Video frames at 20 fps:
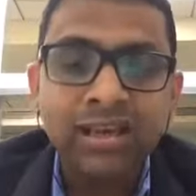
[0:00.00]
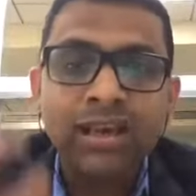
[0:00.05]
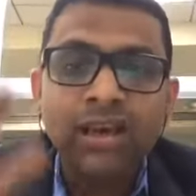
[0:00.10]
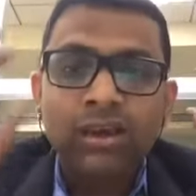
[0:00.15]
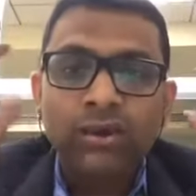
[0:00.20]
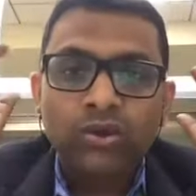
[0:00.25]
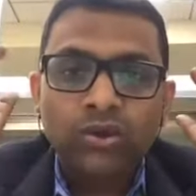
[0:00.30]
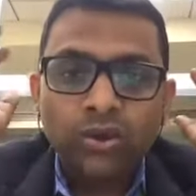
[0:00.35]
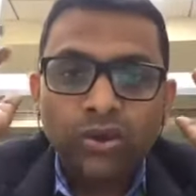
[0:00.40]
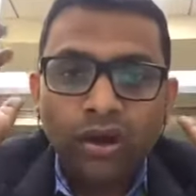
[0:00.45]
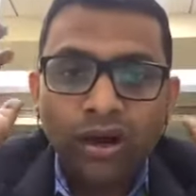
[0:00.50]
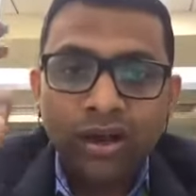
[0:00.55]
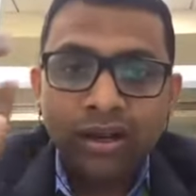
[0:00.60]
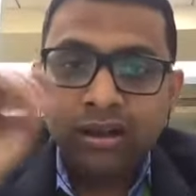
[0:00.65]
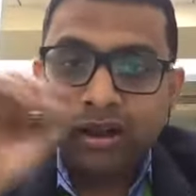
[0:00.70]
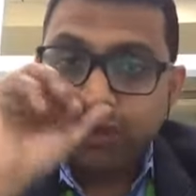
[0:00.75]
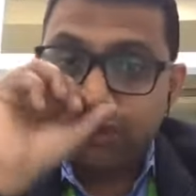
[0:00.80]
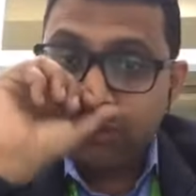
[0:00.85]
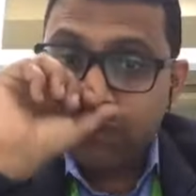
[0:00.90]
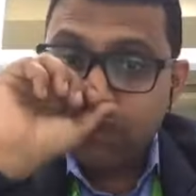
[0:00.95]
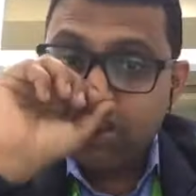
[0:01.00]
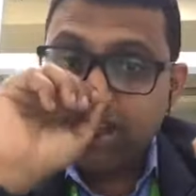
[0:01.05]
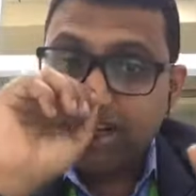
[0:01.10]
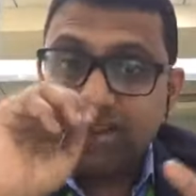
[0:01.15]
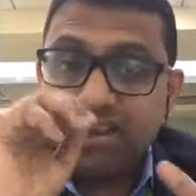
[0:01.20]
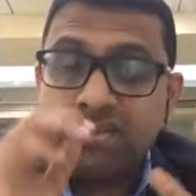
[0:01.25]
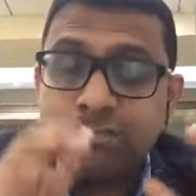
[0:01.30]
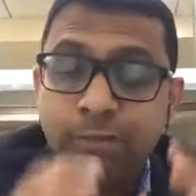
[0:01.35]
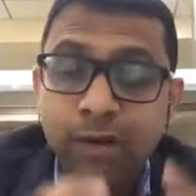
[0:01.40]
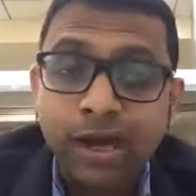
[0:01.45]
You should not confuse that
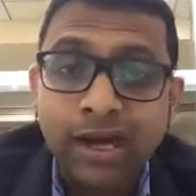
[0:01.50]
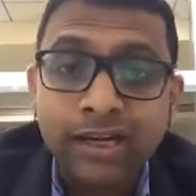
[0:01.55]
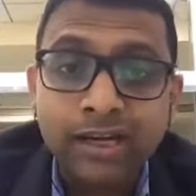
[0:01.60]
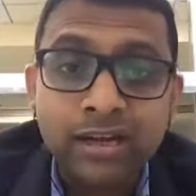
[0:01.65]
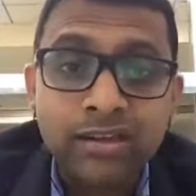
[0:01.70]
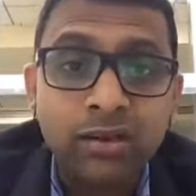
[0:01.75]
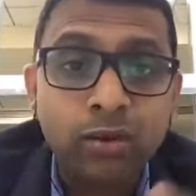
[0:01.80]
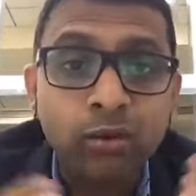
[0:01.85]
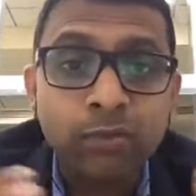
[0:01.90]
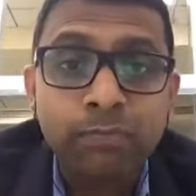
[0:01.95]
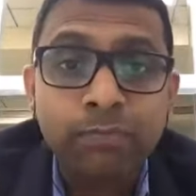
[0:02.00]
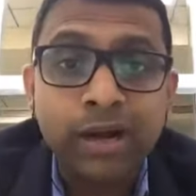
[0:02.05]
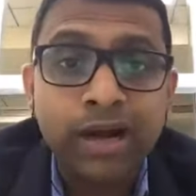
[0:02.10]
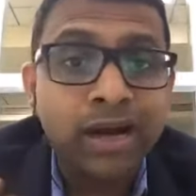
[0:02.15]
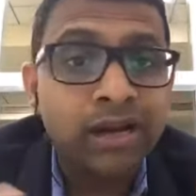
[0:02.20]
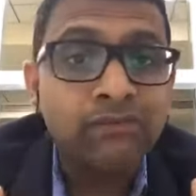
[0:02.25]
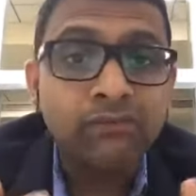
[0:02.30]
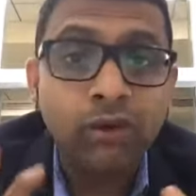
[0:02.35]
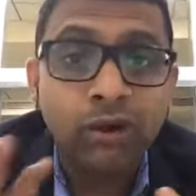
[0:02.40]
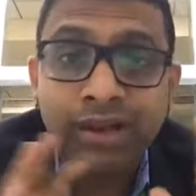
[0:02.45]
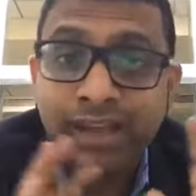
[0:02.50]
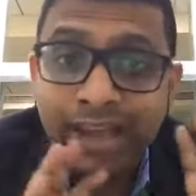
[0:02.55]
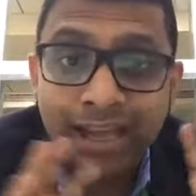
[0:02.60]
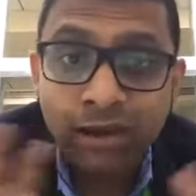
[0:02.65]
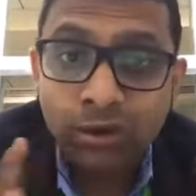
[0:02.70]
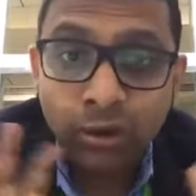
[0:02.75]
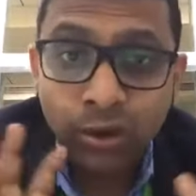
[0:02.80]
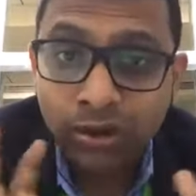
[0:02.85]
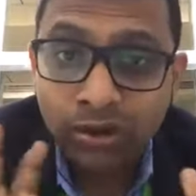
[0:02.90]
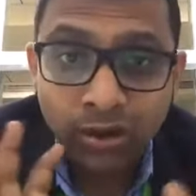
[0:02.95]
this product is a good product for hair
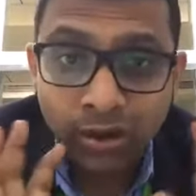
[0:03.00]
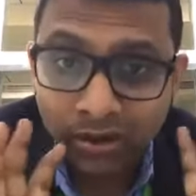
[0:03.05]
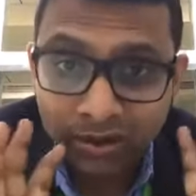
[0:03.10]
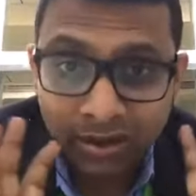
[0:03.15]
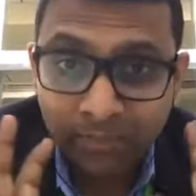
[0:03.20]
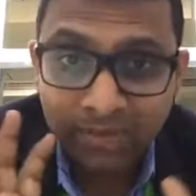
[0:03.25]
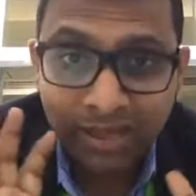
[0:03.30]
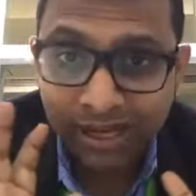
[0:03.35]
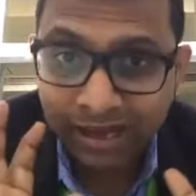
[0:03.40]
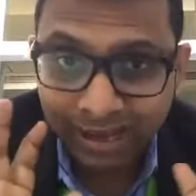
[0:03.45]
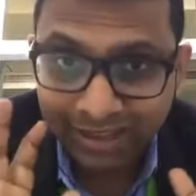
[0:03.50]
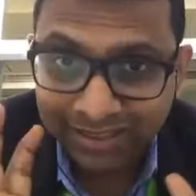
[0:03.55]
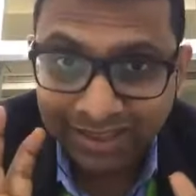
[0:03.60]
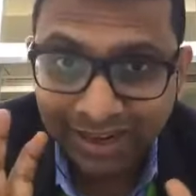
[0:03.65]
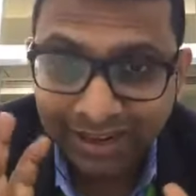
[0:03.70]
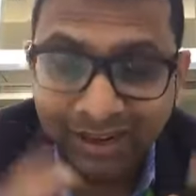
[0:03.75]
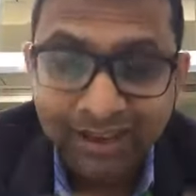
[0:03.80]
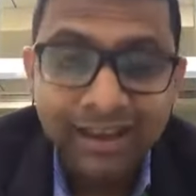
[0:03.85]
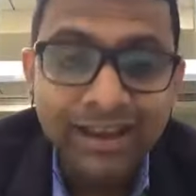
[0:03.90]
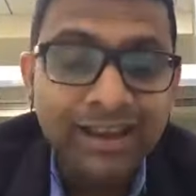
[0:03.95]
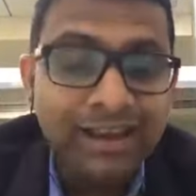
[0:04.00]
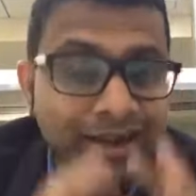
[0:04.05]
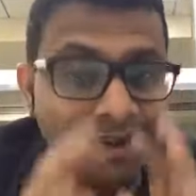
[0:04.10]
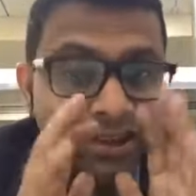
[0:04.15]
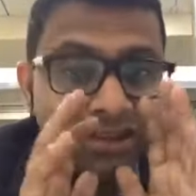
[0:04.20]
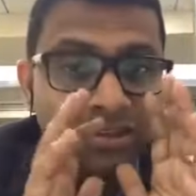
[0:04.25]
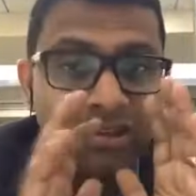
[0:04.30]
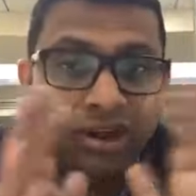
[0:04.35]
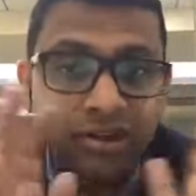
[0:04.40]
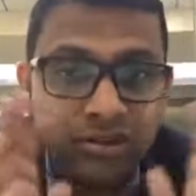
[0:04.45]
growth or something like that. It is
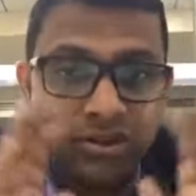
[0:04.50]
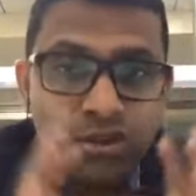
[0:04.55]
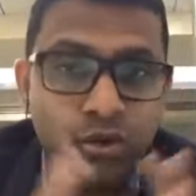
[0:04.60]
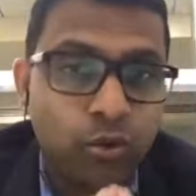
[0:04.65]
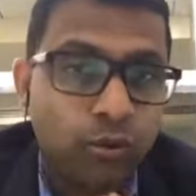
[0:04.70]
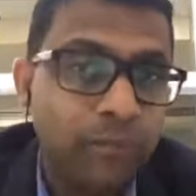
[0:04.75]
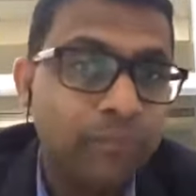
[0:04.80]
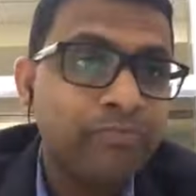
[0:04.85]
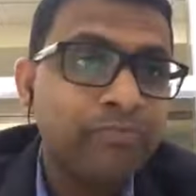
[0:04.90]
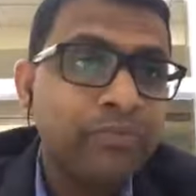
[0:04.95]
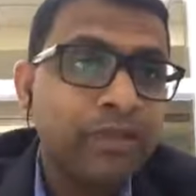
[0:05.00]
not so.